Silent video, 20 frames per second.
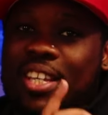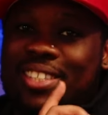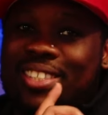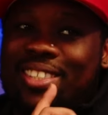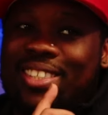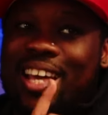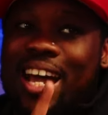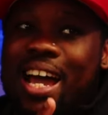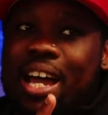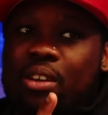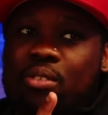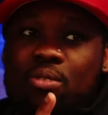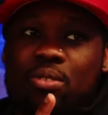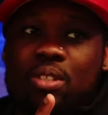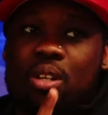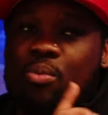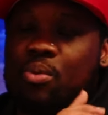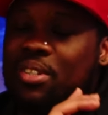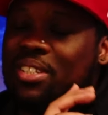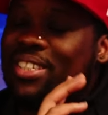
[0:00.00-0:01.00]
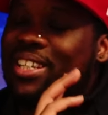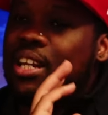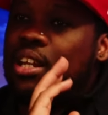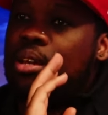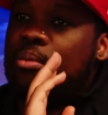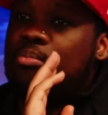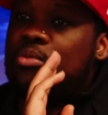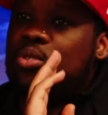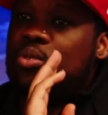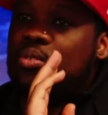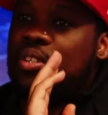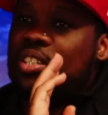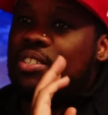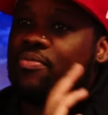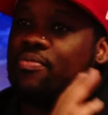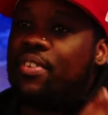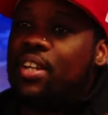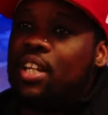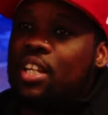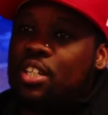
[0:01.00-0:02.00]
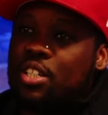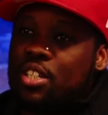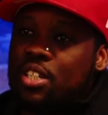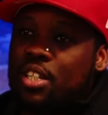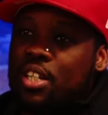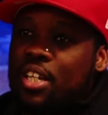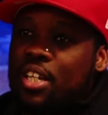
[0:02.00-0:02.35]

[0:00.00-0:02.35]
his dad or someone sent him to this village,